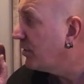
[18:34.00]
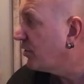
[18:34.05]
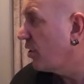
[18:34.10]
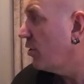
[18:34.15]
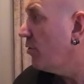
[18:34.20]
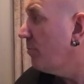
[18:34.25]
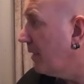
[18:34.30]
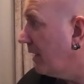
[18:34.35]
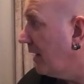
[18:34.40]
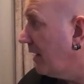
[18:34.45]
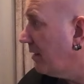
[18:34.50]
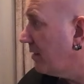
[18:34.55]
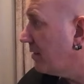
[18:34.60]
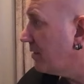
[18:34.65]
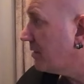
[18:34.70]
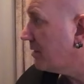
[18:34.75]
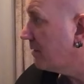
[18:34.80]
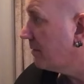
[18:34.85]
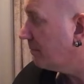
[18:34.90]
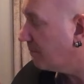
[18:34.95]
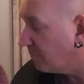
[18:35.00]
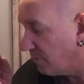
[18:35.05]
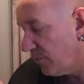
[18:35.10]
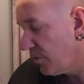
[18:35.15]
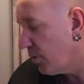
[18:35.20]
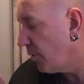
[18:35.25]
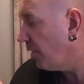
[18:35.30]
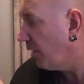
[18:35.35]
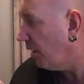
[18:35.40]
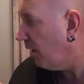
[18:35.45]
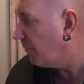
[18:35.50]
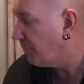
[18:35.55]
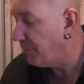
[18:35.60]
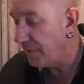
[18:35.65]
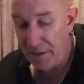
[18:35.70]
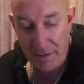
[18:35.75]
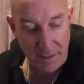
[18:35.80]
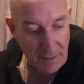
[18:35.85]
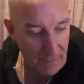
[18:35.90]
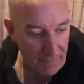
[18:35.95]
2 minutes, 2.5
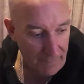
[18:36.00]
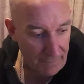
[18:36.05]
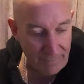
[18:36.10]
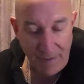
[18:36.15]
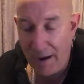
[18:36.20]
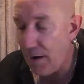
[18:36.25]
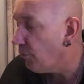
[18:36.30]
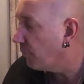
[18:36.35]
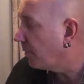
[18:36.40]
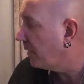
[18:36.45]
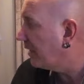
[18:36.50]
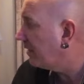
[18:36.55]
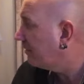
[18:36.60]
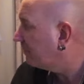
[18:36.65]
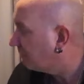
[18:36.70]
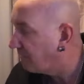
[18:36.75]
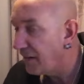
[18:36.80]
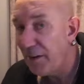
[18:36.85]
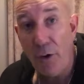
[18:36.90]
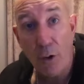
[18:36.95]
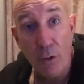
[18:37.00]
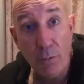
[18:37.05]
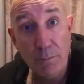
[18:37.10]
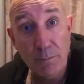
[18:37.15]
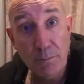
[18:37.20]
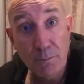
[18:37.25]
minutes, that will be red hot.